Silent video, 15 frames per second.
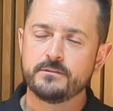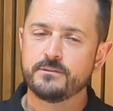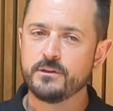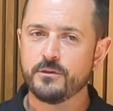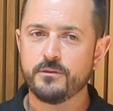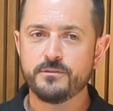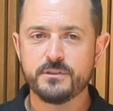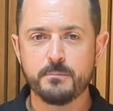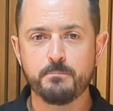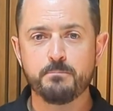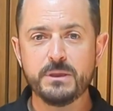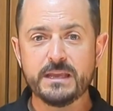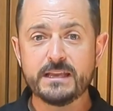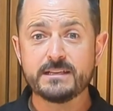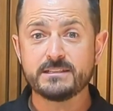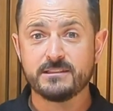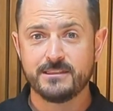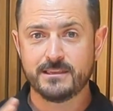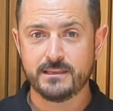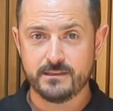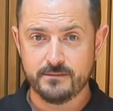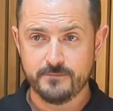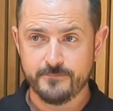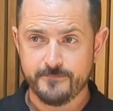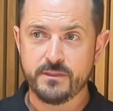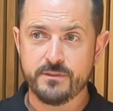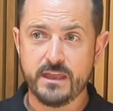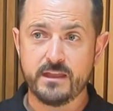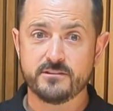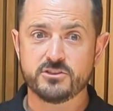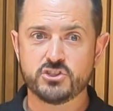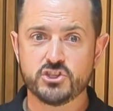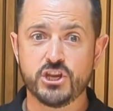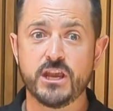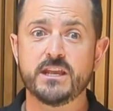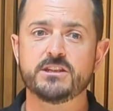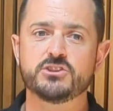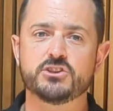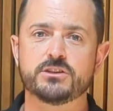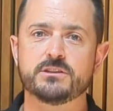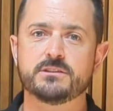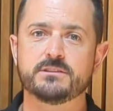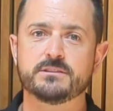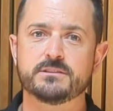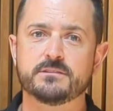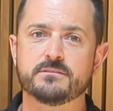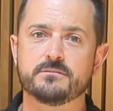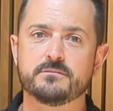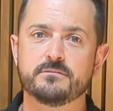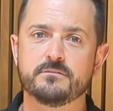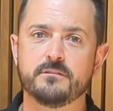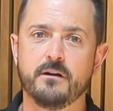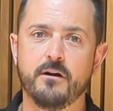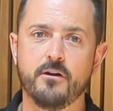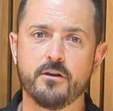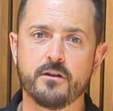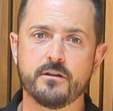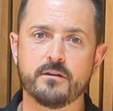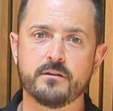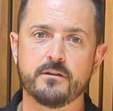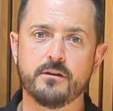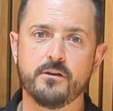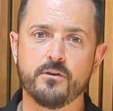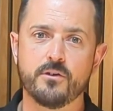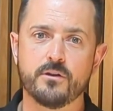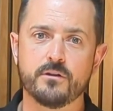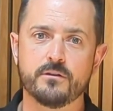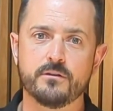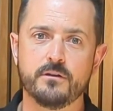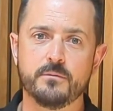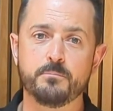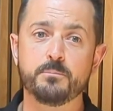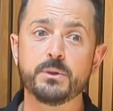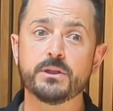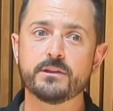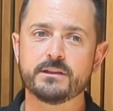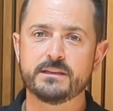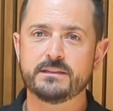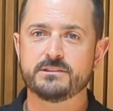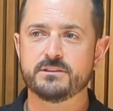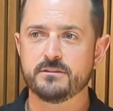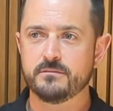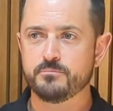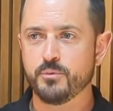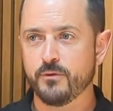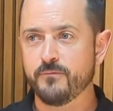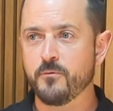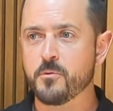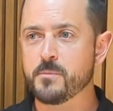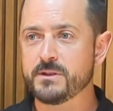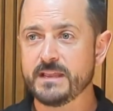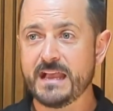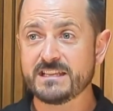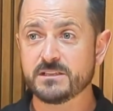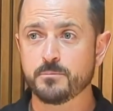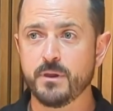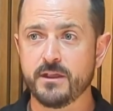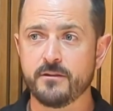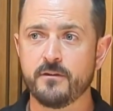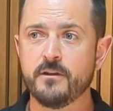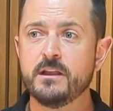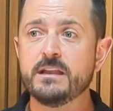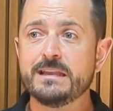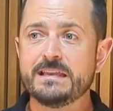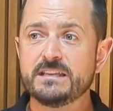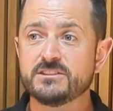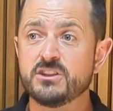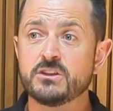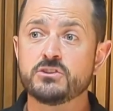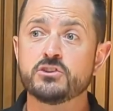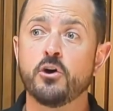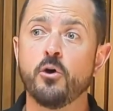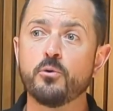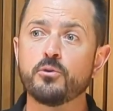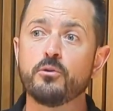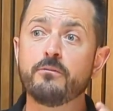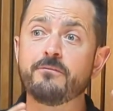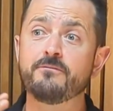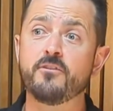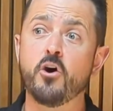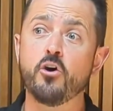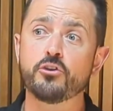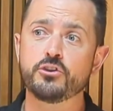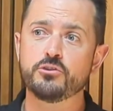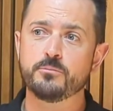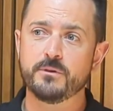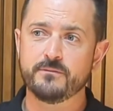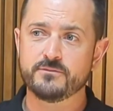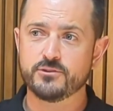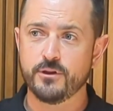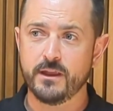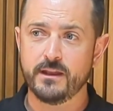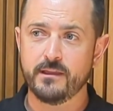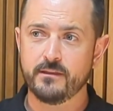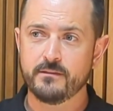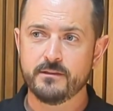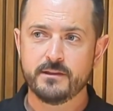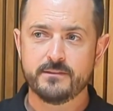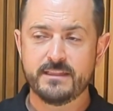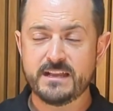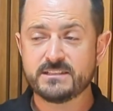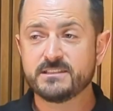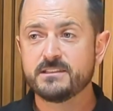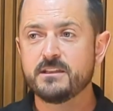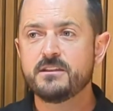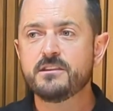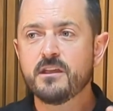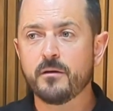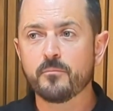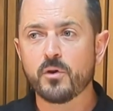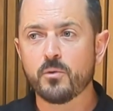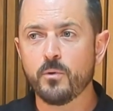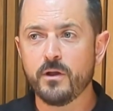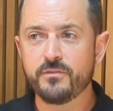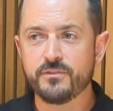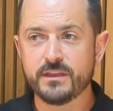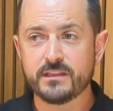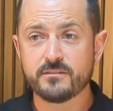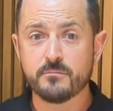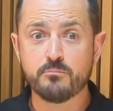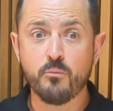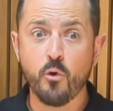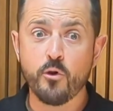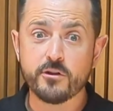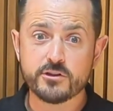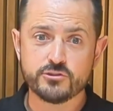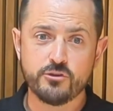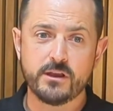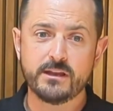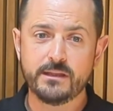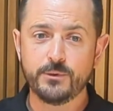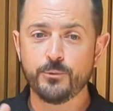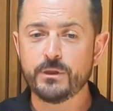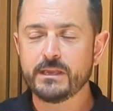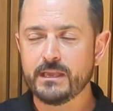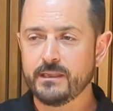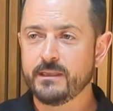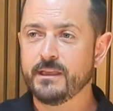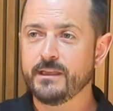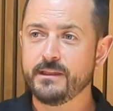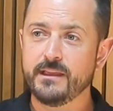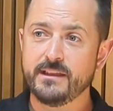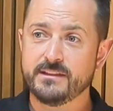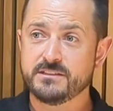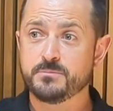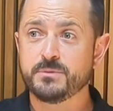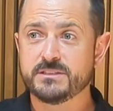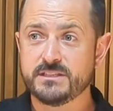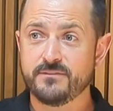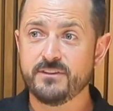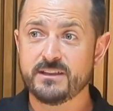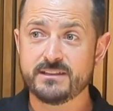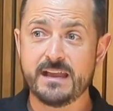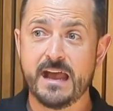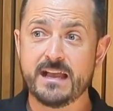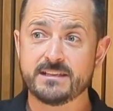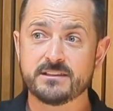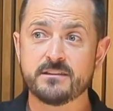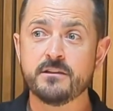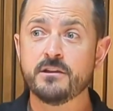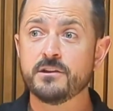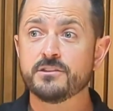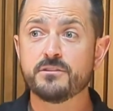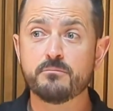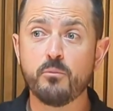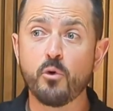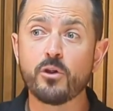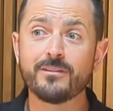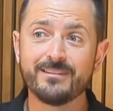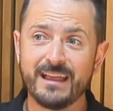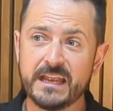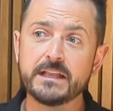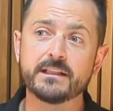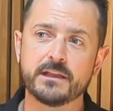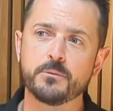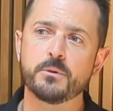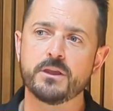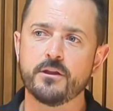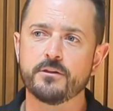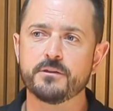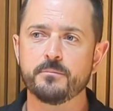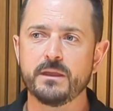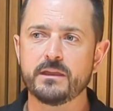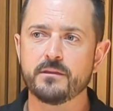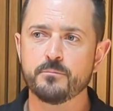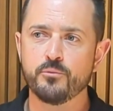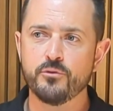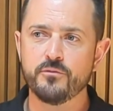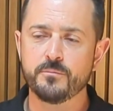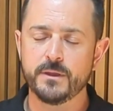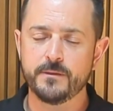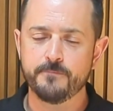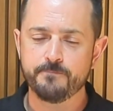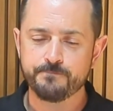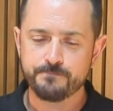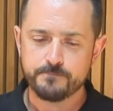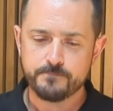the biggest thing that changes our ability to perform a task better is the total volume of training. That's the number one thing. The more training we can get at a specific task, the more likely we are to make improvement.